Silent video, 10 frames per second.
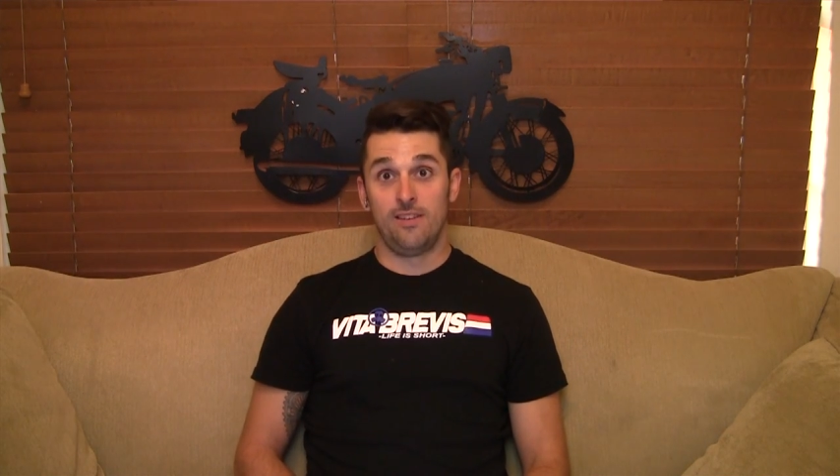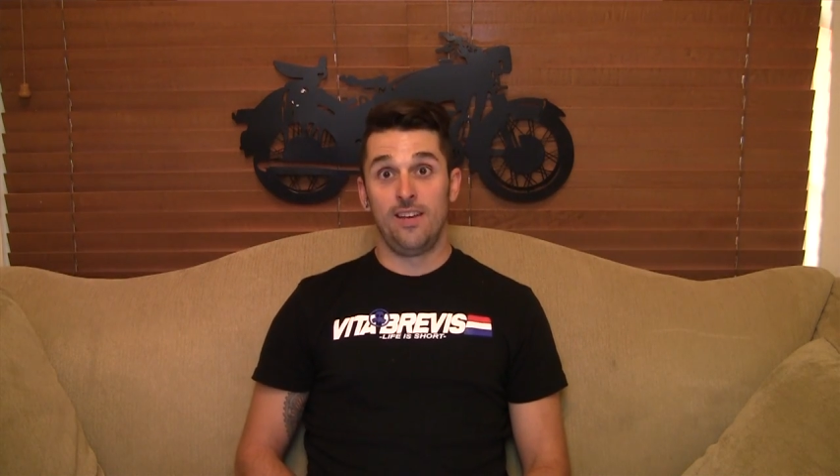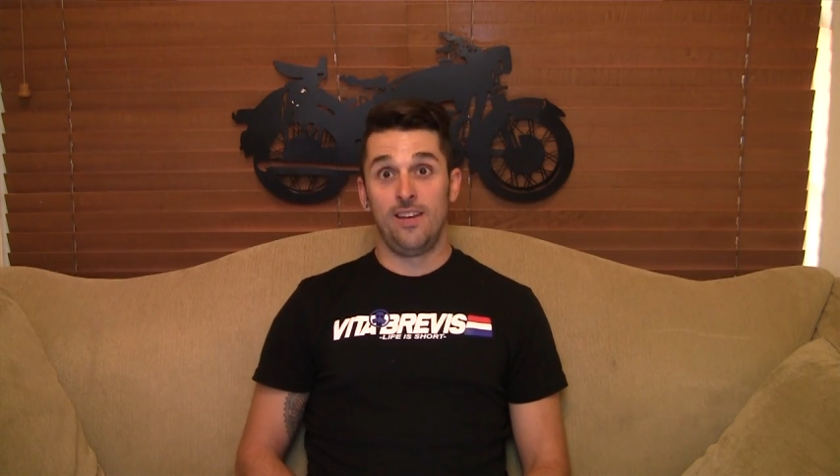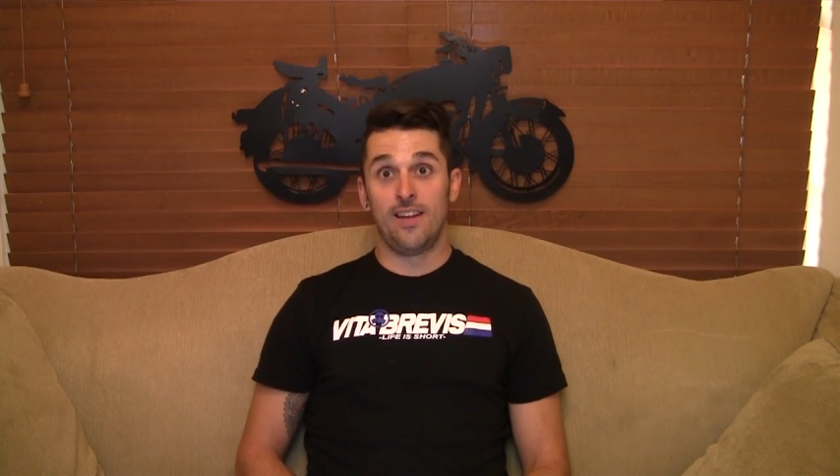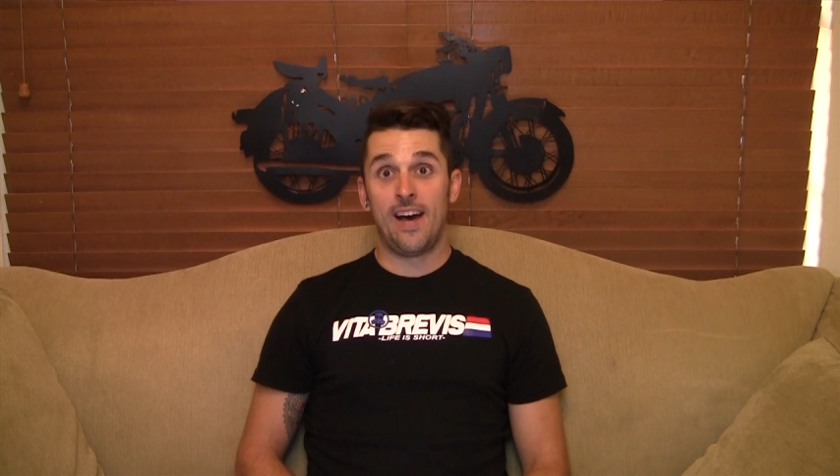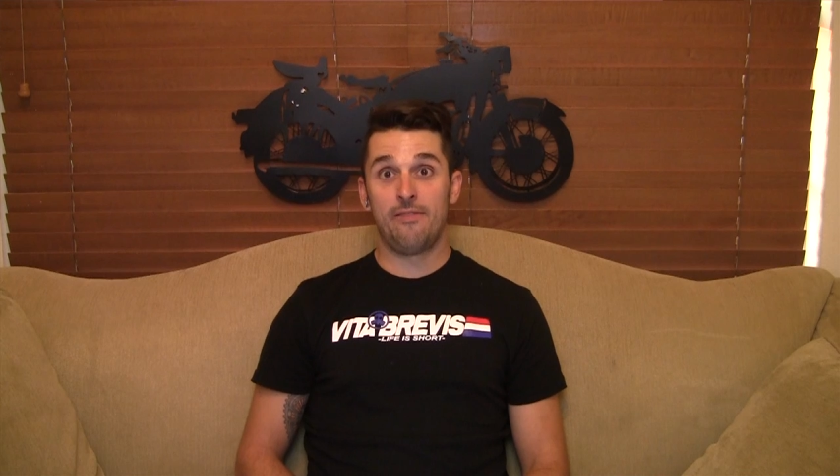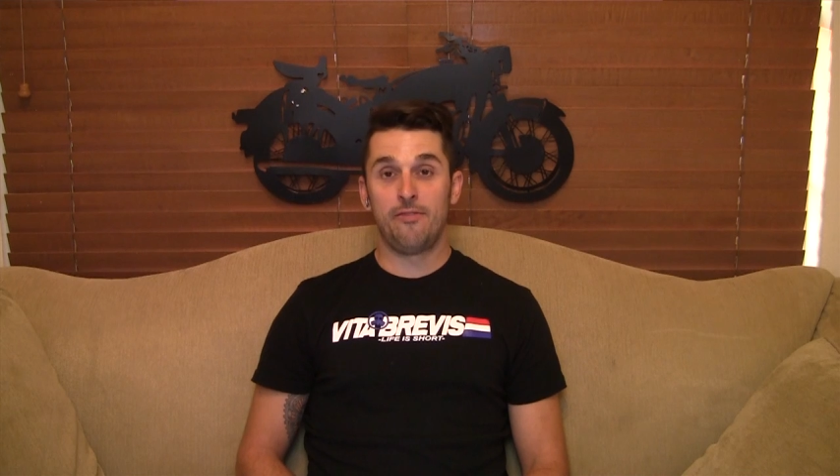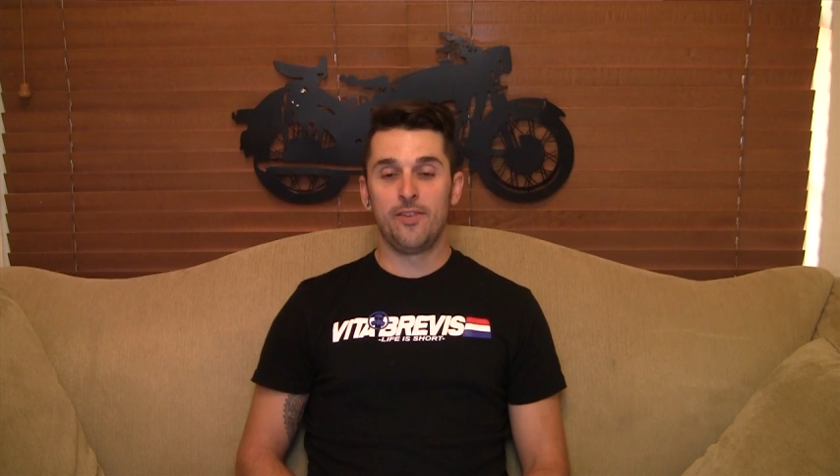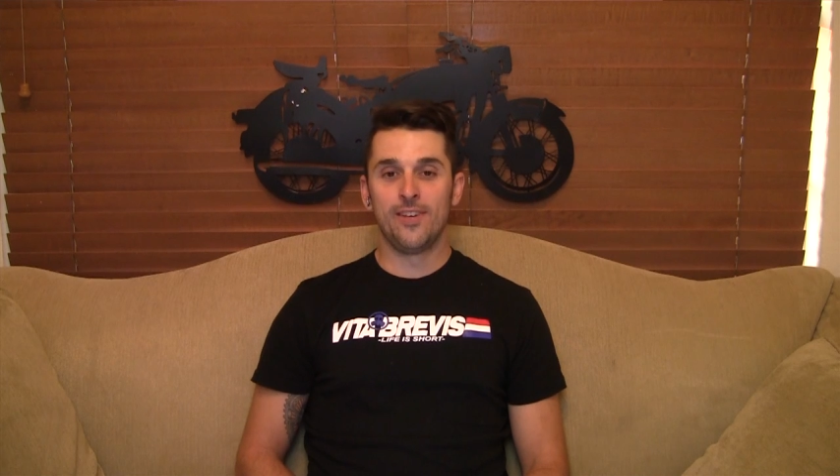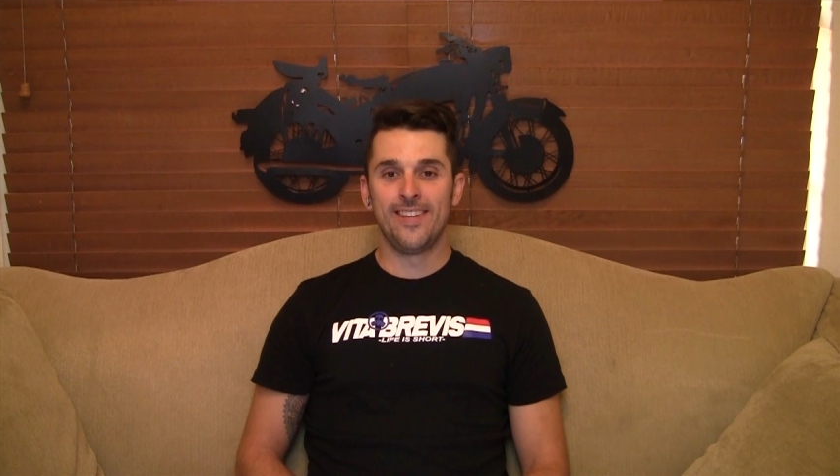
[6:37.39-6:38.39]
and I have
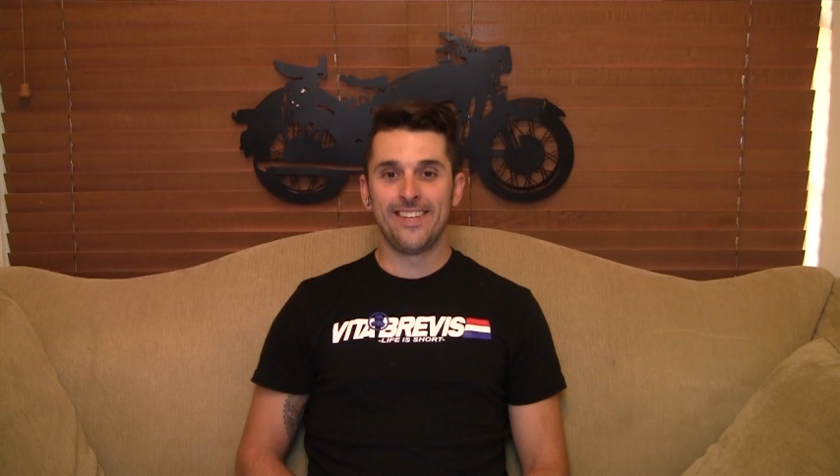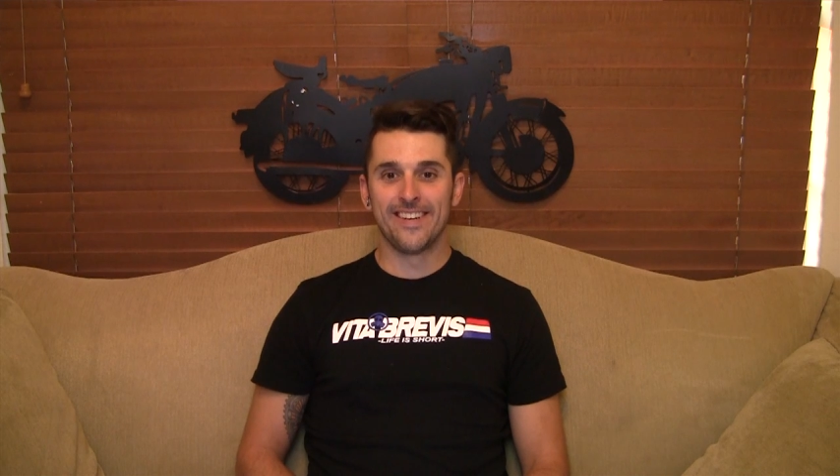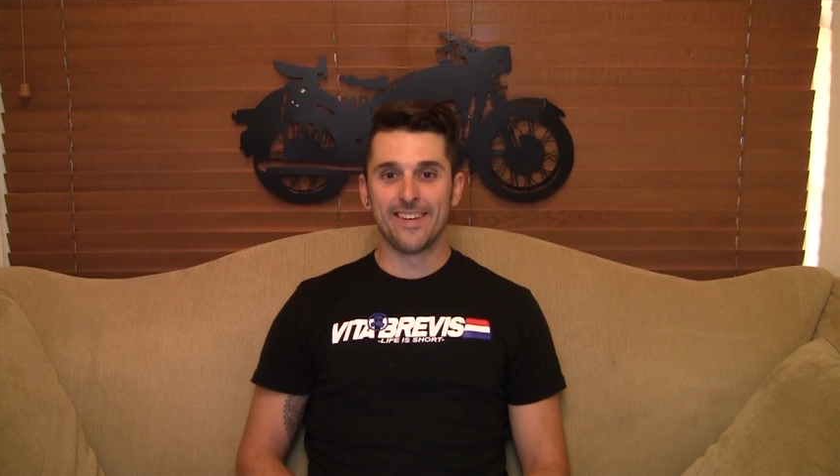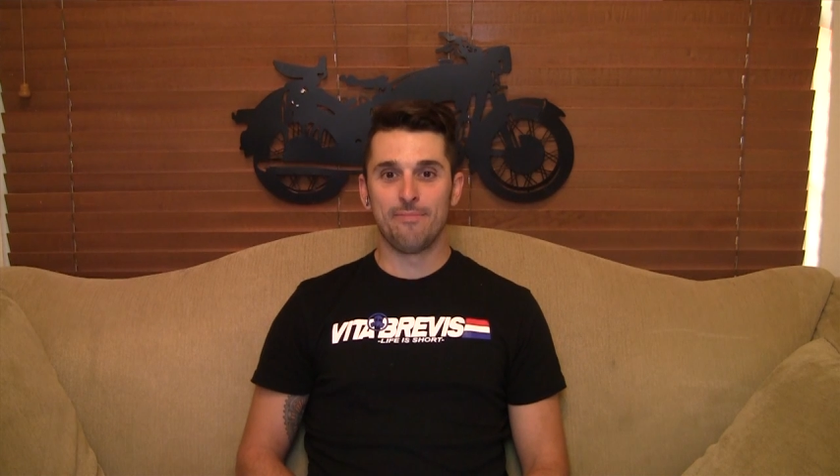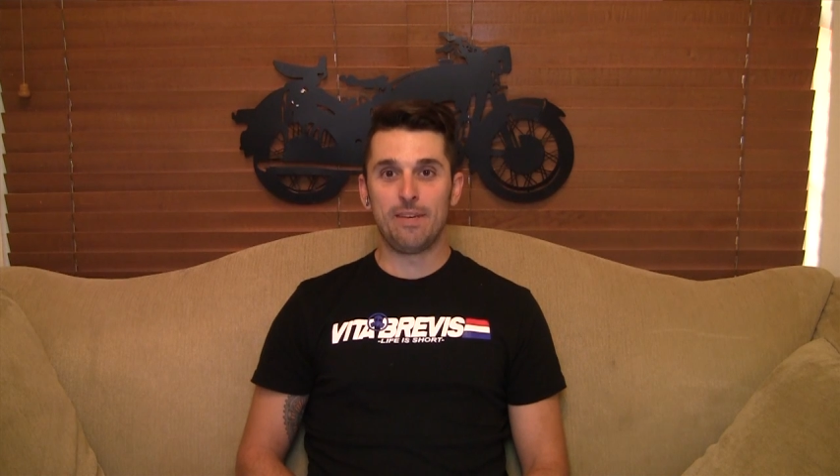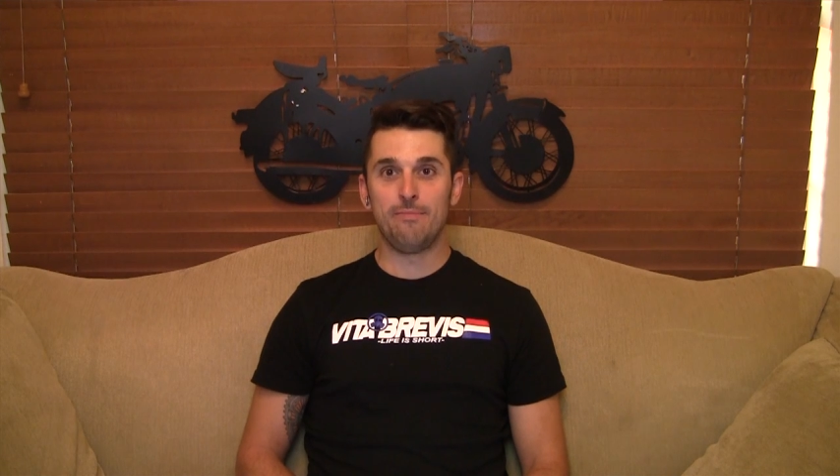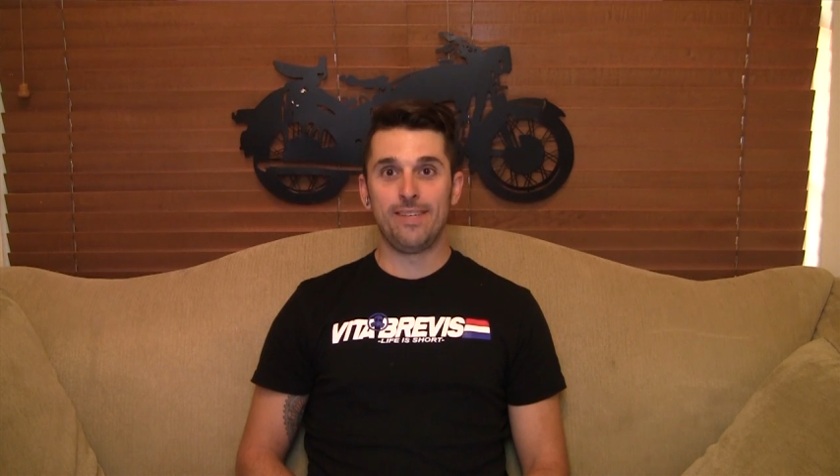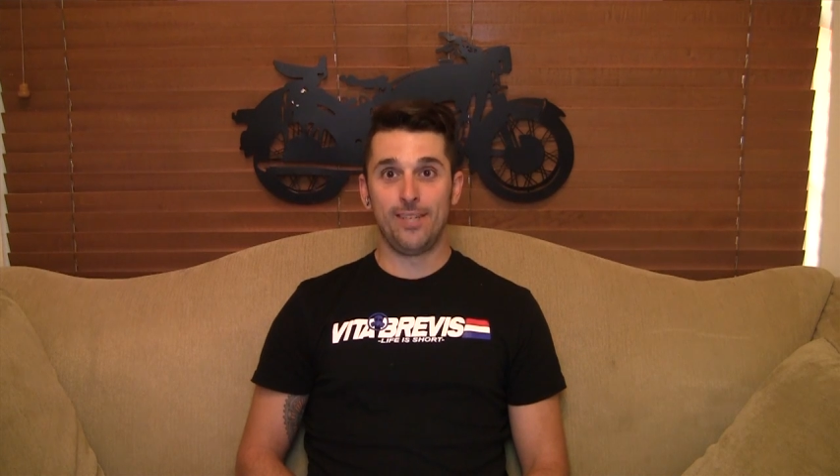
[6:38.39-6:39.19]
a feeling that you're going to beat me